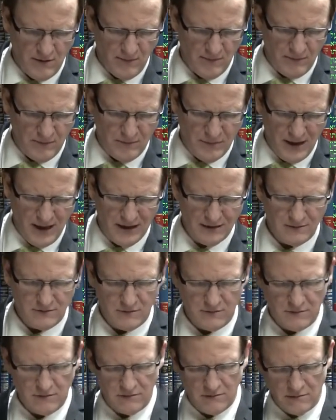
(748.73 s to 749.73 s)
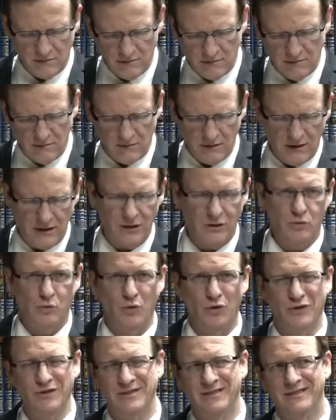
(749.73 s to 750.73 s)
but it
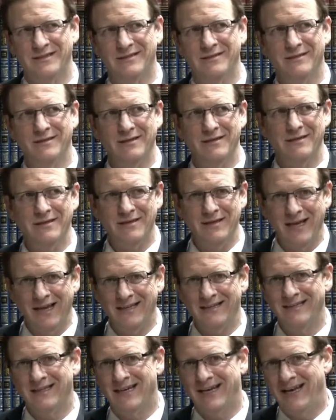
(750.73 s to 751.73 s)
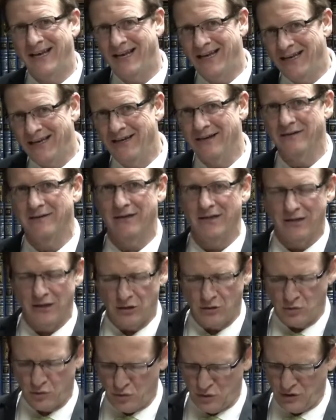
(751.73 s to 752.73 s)
was not clear that
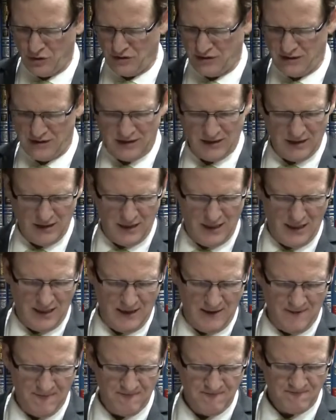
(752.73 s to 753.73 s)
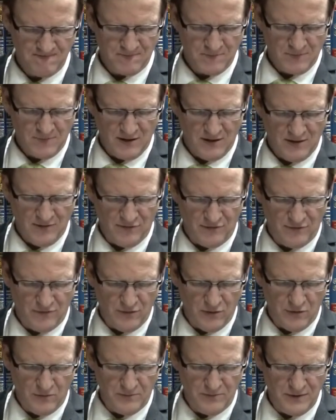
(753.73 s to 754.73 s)
it was a
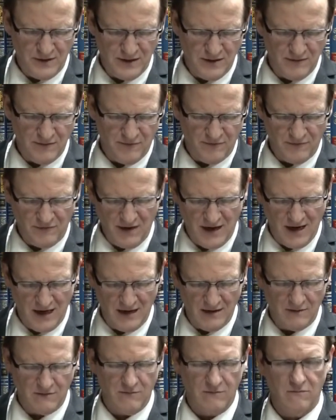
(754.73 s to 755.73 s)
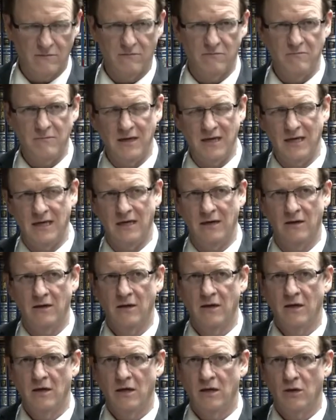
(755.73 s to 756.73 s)
forbidden fat, meaning
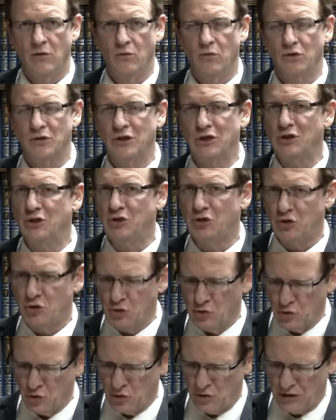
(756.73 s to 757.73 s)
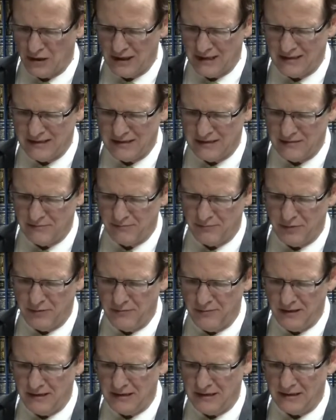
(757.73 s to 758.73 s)
he wasn't sure it's
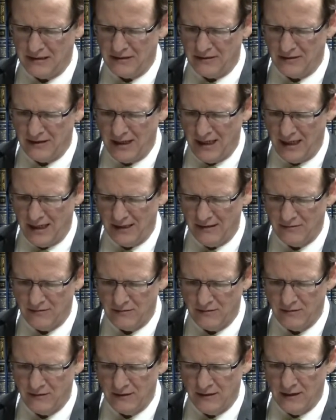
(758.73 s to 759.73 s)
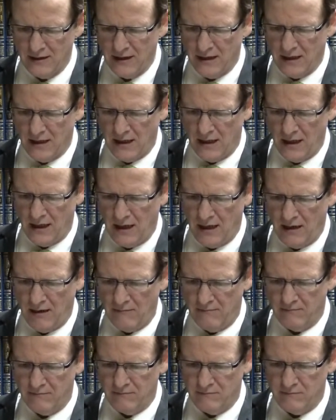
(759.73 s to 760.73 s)
permitted or not. Um,